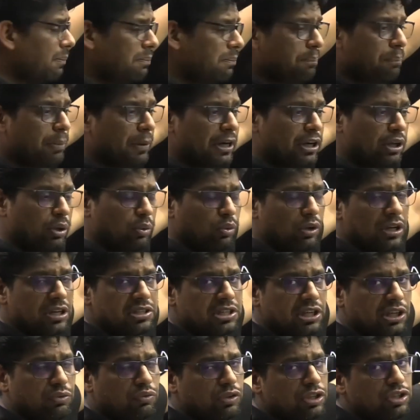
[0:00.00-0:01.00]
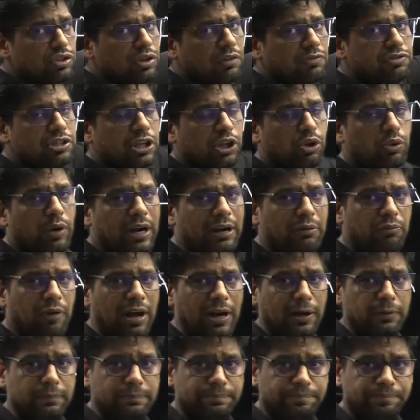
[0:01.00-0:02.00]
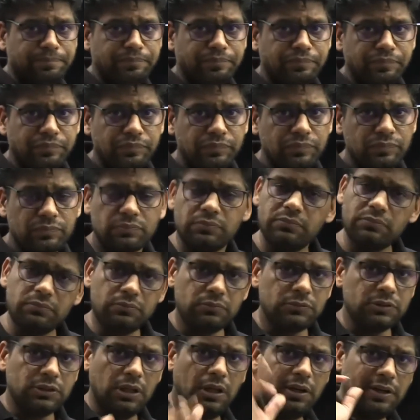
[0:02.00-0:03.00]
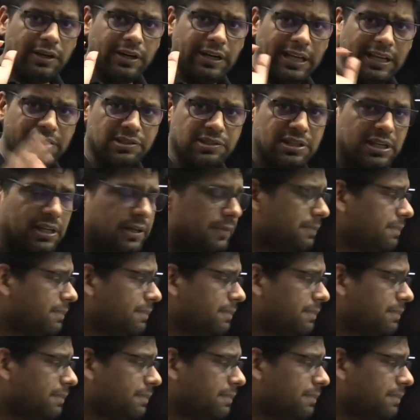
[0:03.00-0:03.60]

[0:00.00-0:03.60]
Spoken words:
particular sequence of 0 and 1. Done, sir.